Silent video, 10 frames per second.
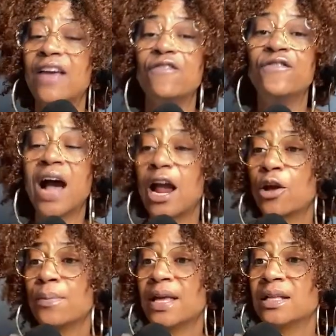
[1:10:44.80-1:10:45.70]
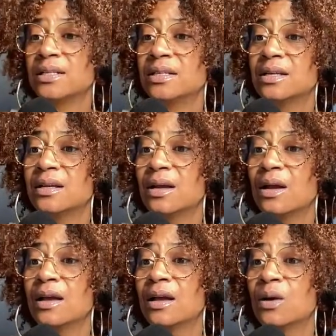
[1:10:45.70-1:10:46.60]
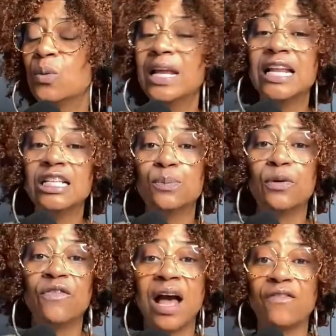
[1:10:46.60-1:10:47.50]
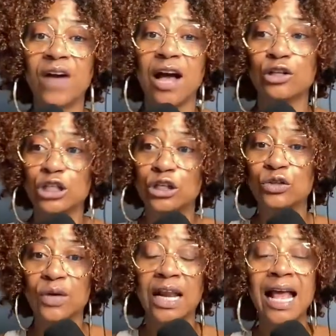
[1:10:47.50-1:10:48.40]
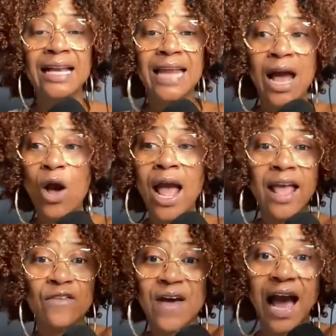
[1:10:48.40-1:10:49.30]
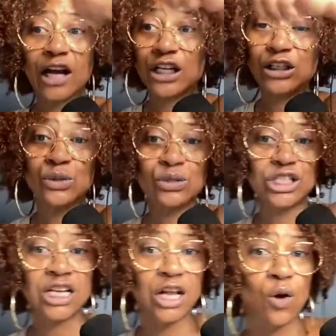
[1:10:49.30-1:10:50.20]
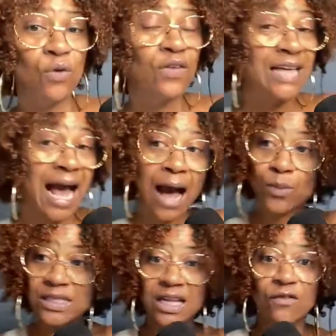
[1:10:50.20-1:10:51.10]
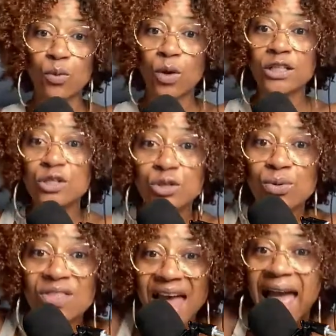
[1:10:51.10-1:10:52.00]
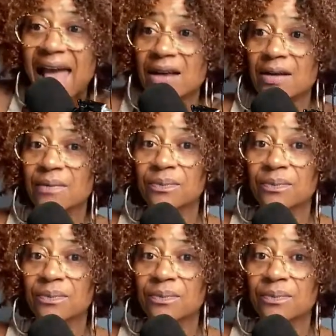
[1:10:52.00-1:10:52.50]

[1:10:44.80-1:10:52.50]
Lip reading: environment we need to provide for our children. Now, if I could do shit over, now I was never one to do that,